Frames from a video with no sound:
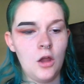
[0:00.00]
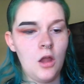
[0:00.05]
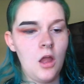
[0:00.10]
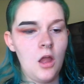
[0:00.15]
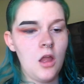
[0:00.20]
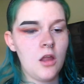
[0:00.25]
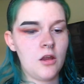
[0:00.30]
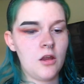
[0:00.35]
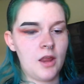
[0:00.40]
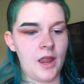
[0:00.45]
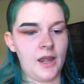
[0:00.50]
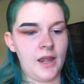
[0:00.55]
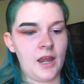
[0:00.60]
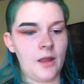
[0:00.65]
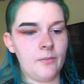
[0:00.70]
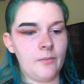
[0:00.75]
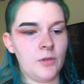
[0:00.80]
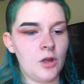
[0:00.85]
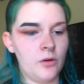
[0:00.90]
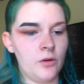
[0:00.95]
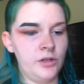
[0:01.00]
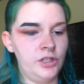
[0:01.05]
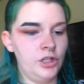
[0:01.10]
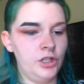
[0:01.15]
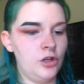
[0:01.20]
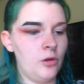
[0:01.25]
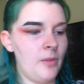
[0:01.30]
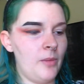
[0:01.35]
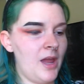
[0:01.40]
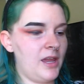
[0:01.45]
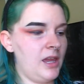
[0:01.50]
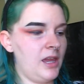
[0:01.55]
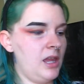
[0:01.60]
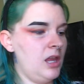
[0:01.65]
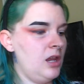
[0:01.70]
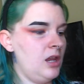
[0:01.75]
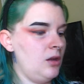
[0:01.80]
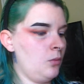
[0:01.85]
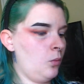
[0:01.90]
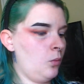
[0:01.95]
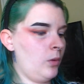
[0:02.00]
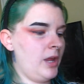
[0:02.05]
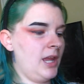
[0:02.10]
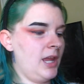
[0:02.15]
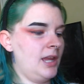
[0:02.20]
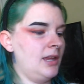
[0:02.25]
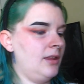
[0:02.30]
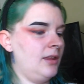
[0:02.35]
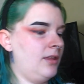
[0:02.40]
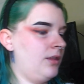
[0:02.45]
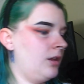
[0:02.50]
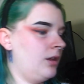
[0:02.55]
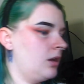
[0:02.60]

Alright, I'm going to go back in with